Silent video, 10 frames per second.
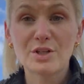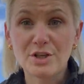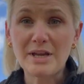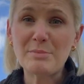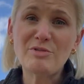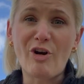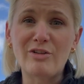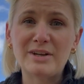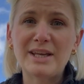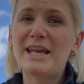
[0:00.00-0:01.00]
don't get me wrong,
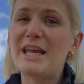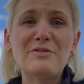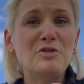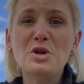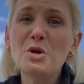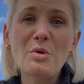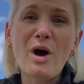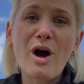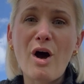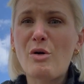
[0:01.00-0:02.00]
if you
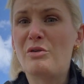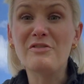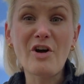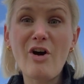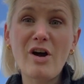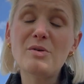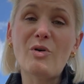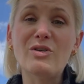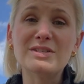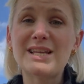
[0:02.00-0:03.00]
are or if I
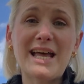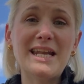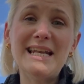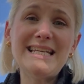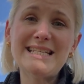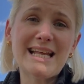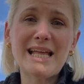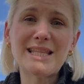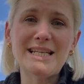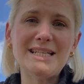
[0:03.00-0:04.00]
was an elite
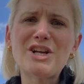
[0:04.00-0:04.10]
athlete,